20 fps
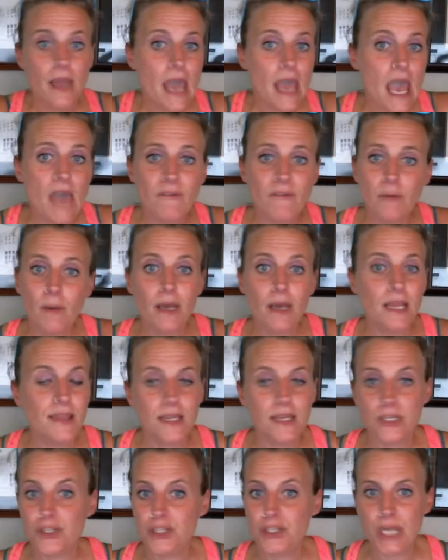Everybody
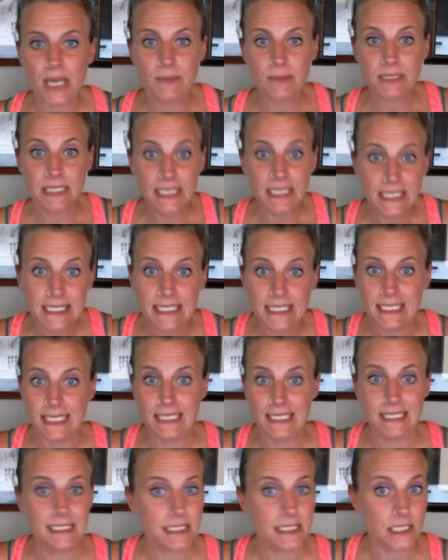thinks James Lindsay
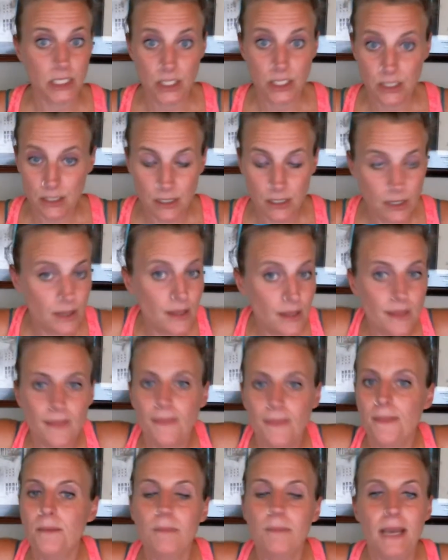is
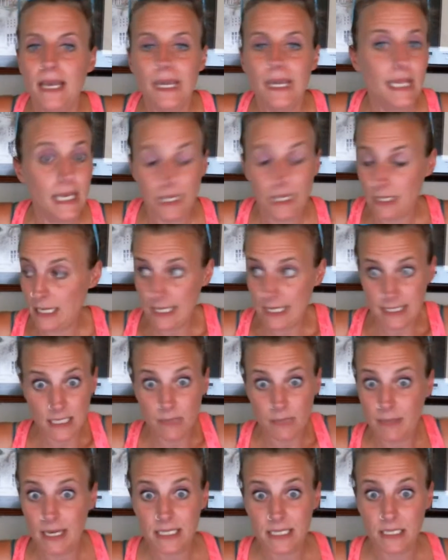the man, and he's an
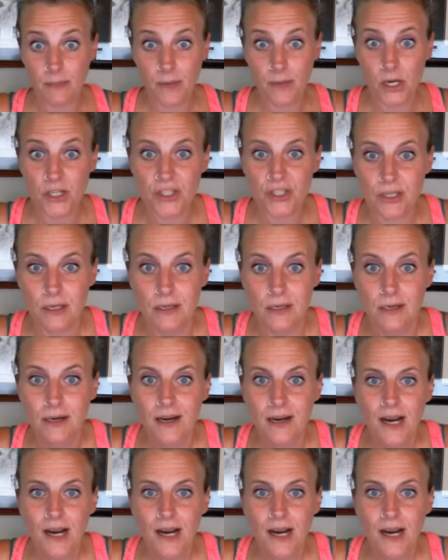amazing person.